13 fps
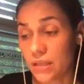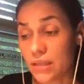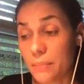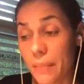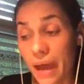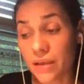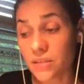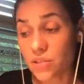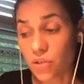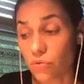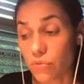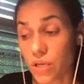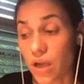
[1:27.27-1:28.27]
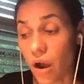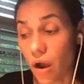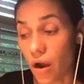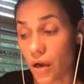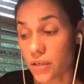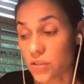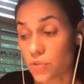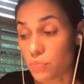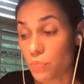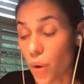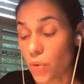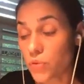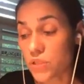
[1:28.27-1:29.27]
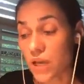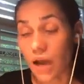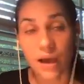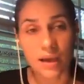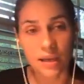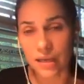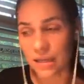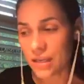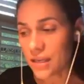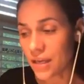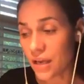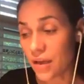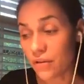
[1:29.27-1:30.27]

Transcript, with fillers: the Master regards most highly